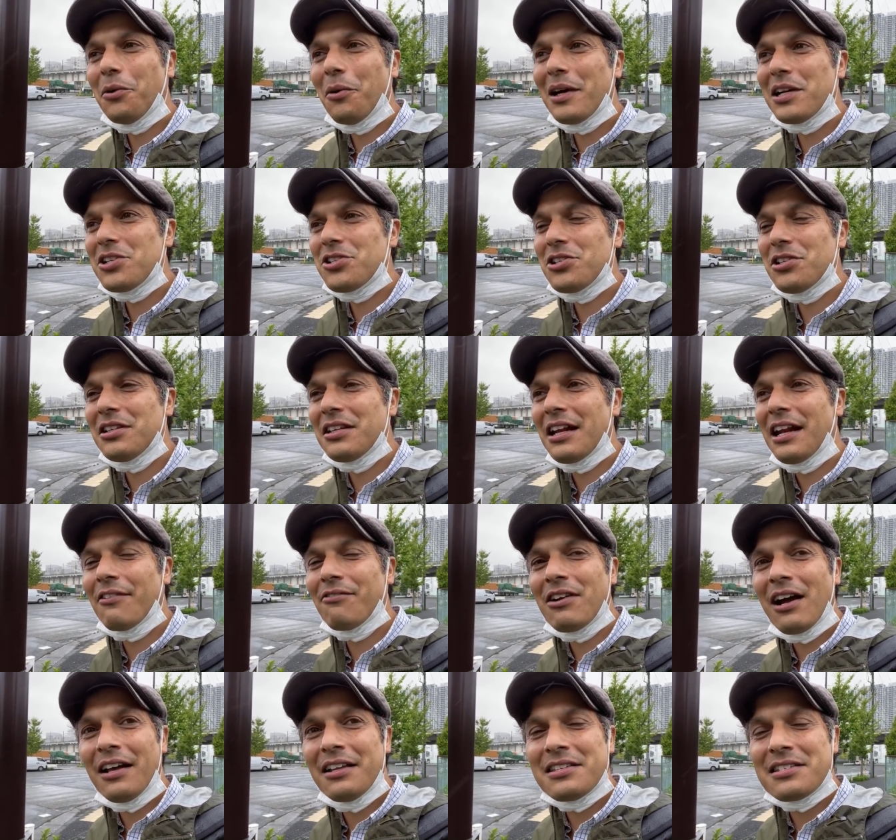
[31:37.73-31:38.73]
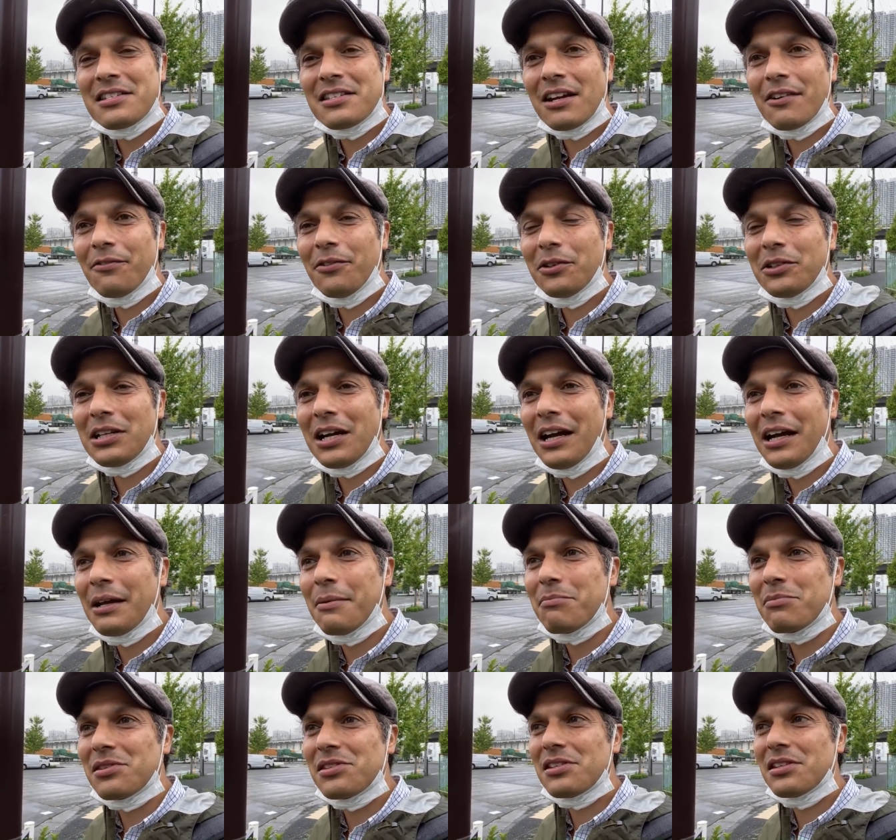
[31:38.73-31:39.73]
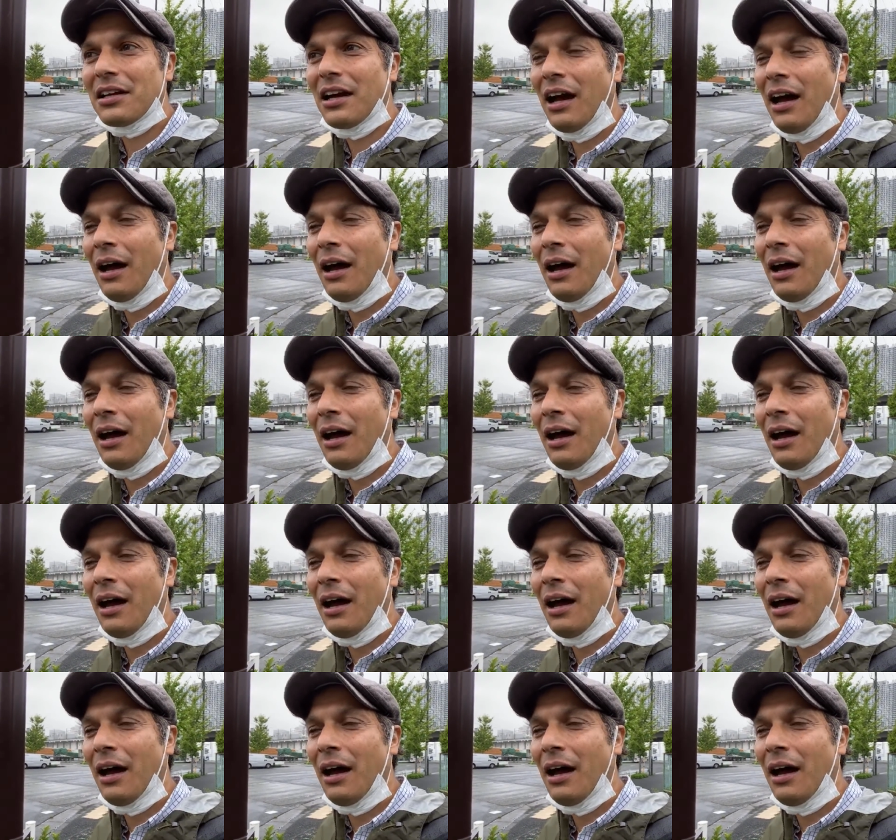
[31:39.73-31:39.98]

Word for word: question that I've gotten several times.